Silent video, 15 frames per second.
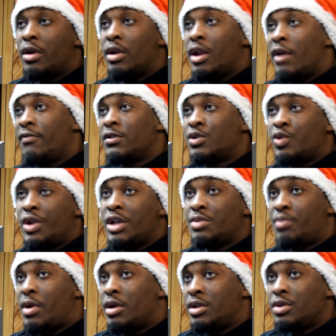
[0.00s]
Vert Lover's
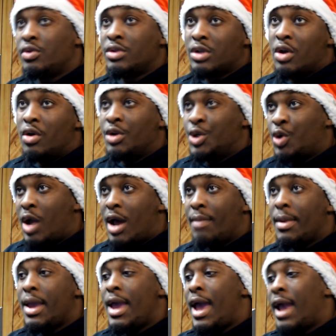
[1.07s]
Rage Part 2 is gonna
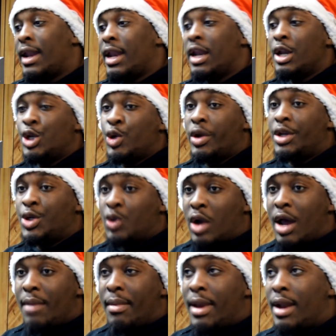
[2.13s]
drop, and then the joint
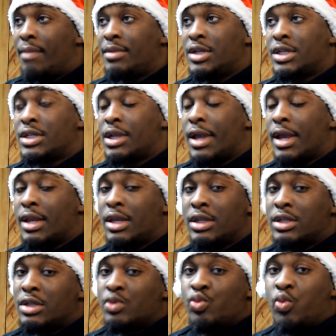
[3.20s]
drop, and I'm just
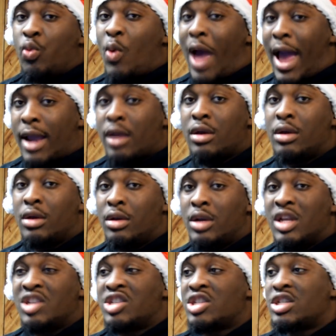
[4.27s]
like, this is whack.
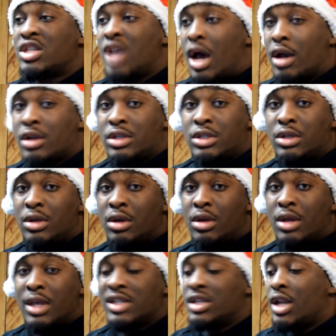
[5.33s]
This sucks.
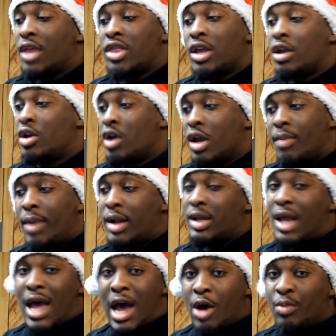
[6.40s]
There's nothing good
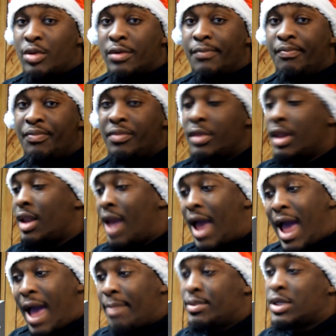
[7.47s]
about the album.
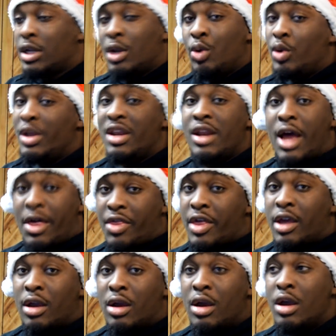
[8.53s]
Absolutely
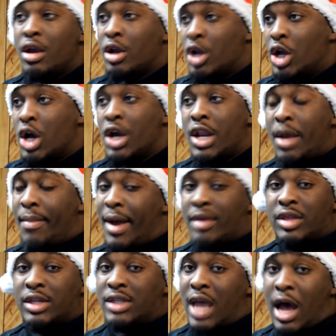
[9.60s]
nothing good
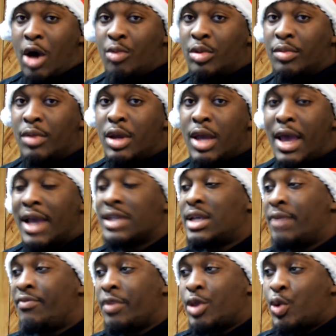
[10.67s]
about this album,
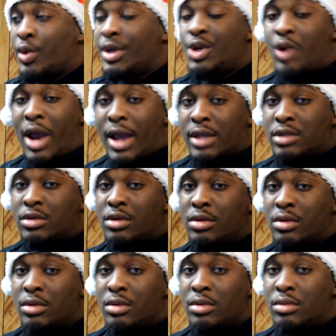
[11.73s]
except for 3
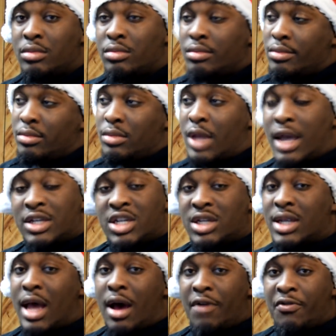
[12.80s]
tracks.
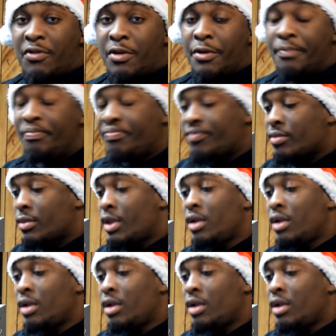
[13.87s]
That's just how I feel.